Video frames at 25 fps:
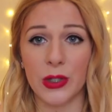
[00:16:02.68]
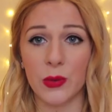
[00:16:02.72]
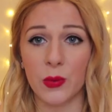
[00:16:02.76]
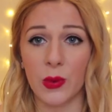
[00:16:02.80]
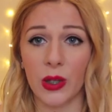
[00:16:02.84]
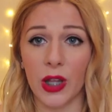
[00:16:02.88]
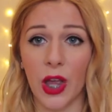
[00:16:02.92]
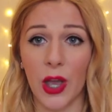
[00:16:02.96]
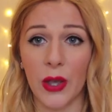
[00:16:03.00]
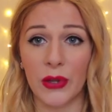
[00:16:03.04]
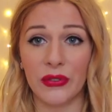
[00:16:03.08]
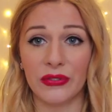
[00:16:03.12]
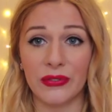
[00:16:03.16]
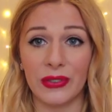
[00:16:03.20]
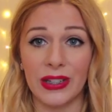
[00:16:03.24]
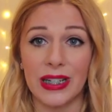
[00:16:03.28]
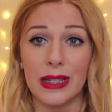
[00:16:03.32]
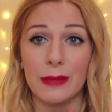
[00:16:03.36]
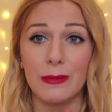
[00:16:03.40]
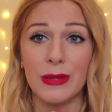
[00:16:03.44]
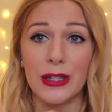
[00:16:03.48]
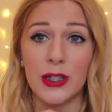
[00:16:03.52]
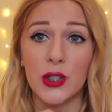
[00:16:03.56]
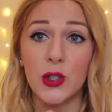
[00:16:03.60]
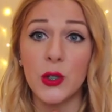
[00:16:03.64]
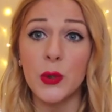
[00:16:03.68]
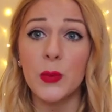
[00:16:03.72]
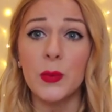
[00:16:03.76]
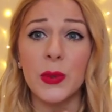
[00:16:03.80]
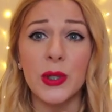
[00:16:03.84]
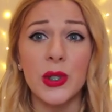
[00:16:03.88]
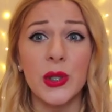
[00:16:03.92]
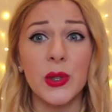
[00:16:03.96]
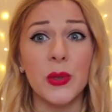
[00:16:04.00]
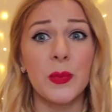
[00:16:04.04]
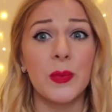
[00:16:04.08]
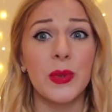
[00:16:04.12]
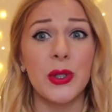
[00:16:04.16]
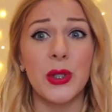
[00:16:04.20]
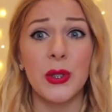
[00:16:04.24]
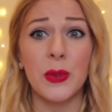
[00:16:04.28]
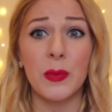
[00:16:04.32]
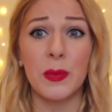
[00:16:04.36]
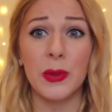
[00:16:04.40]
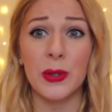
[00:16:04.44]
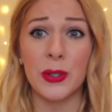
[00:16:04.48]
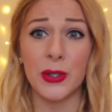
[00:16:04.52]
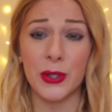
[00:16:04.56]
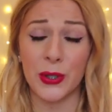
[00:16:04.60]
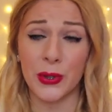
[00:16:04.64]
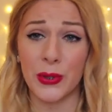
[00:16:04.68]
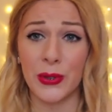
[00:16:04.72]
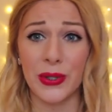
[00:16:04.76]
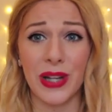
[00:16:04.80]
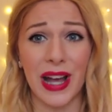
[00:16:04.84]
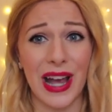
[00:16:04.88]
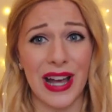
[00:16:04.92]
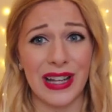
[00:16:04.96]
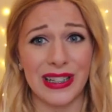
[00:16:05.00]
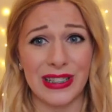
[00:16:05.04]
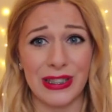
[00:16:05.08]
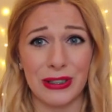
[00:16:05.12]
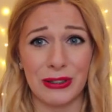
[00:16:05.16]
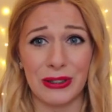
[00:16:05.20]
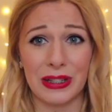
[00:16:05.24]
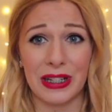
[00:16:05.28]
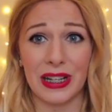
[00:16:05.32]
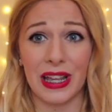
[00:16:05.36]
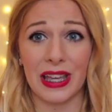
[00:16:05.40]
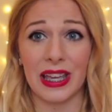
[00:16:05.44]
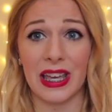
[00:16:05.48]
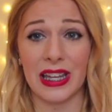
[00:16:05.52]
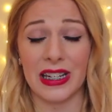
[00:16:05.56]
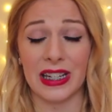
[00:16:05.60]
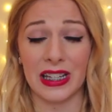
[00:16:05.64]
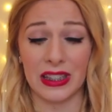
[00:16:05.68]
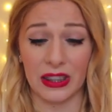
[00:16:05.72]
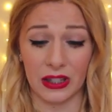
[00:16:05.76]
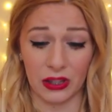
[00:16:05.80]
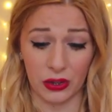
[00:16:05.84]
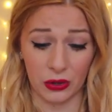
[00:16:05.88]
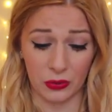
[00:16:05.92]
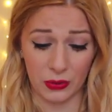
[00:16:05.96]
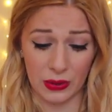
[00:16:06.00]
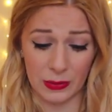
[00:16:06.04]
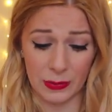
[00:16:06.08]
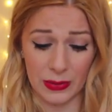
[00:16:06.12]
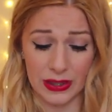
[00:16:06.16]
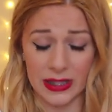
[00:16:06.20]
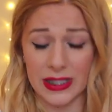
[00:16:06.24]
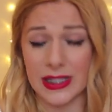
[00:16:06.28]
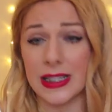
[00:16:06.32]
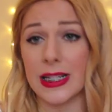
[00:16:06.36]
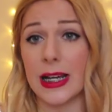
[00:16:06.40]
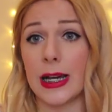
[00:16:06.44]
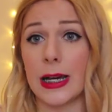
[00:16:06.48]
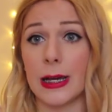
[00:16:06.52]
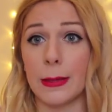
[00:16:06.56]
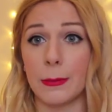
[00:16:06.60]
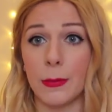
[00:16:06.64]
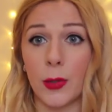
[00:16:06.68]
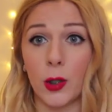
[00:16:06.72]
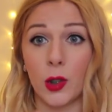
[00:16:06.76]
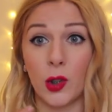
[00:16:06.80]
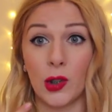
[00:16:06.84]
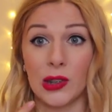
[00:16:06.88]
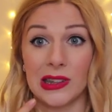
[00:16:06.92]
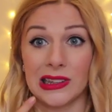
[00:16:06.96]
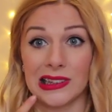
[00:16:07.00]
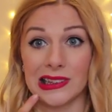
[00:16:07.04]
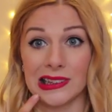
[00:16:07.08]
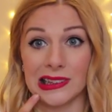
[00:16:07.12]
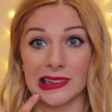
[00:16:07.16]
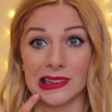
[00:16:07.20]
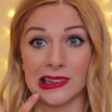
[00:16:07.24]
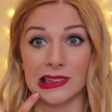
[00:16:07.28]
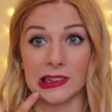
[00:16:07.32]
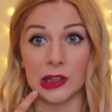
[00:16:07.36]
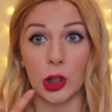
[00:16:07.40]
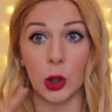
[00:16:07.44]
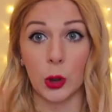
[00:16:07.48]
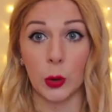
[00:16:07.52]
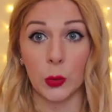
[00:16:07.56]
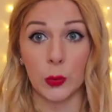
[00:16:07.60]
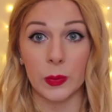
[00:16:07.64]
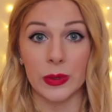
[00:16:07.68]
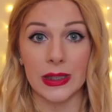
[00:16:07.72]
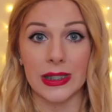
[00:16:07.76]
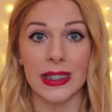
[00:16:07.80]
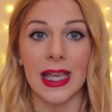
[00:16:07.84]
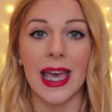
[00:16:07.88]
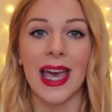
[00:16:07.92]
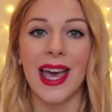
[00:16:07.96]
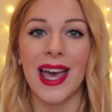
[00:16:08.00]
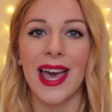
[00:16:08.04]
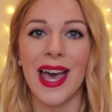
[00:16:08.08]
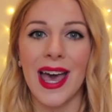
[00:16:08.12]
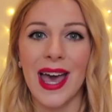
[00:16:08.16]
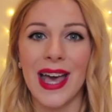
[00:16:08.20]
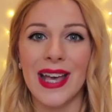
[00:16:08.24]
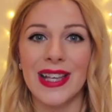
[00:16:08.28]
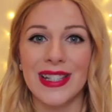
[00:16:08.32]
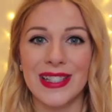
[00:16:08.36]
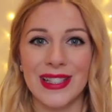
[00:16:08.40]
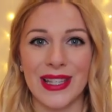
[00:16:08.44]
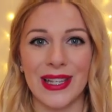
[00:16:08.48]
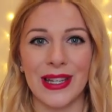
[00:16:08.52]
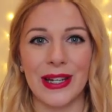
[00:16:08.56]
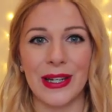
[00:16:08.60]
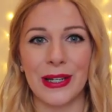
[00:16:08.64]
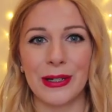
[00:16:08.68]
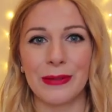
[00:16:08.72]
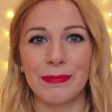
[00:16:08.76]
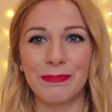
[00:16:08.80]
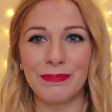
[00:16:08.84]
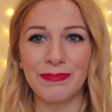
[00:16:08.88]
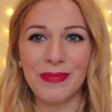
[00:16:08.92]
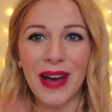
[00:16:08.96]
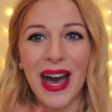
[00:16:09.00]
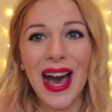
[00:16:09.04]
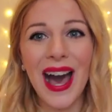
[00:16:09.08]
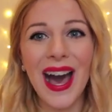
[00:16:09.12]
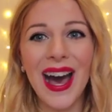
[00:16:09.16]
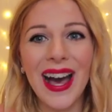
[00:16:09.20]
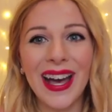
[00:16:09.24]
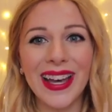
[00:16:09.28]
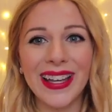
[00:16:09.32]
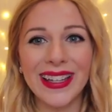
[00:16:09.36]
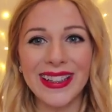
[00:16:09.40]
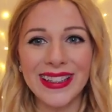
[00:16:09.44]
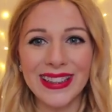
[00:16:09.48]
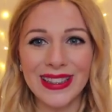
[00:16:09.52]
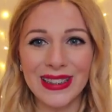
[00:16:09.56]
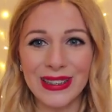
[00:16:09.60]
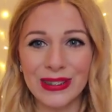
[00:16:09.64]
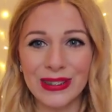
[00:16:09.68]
which will hopefully be super duper soon and not in like another 3 months time. Oops. So bye!